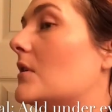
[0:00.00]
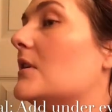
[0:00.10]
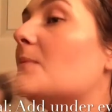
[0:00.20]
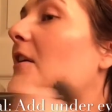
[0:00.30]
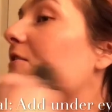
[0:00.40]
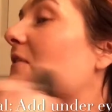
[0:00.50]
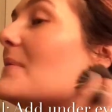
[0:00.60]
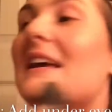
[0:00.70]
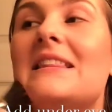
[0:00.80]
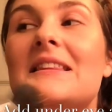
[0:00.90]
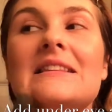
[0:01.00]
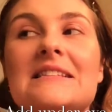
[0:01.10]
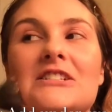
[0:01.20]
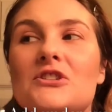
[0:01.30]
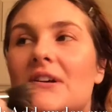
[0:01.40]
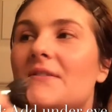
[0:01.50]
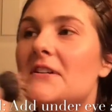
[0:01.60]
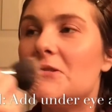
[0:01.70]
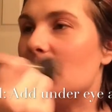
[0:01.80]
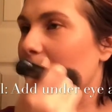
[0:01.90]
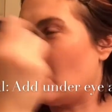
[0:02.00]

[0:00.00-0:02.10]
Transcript: This powder's giving me additional coverage.